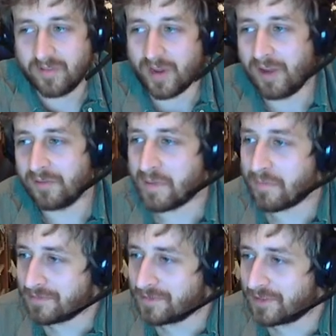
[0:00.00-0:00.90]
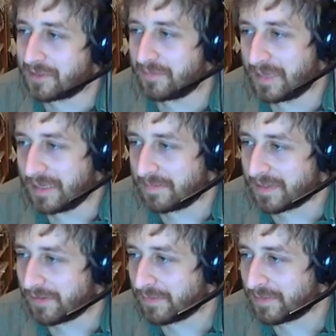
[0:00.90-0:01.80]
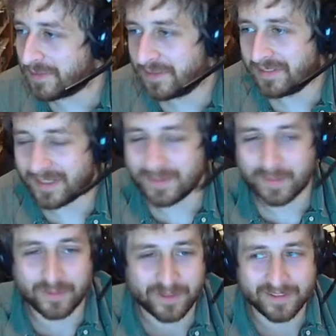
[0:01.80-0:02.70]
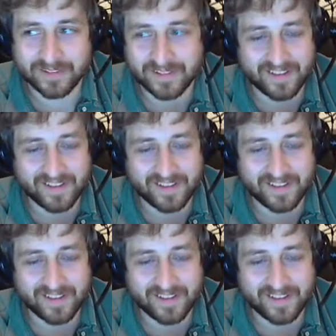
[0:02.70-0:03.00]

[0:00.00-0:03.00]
Remember when we used to do memes every episode? That's been a while.